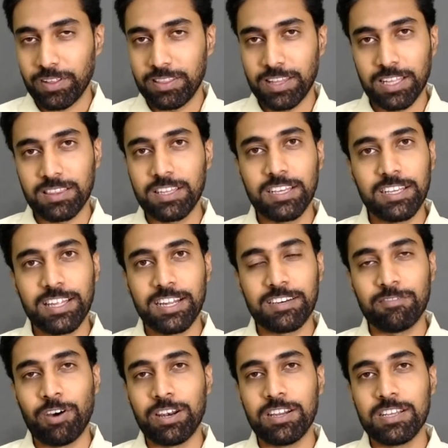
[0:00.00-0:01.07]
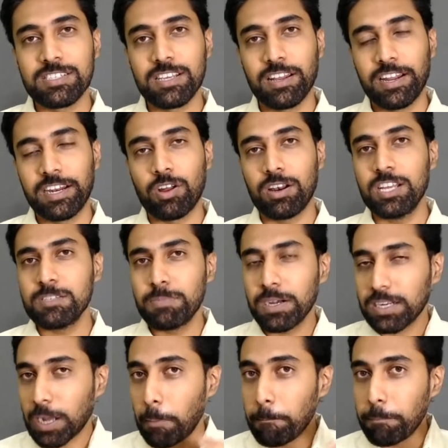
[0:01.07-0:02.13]
Nothing that one is great or less,
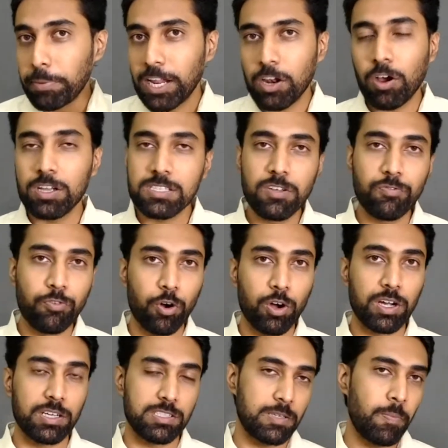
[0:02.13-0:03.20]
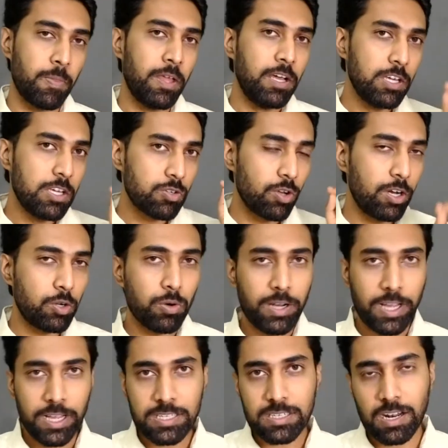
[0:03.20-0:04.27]
but company law is the focus. So in
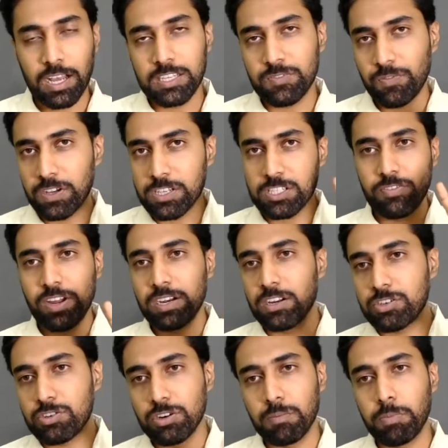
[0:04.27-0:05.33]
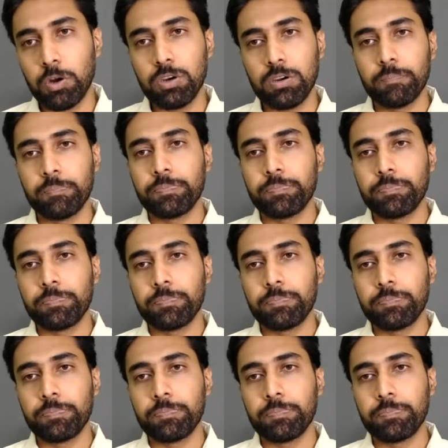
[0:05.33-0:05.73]
today's class, first we understood about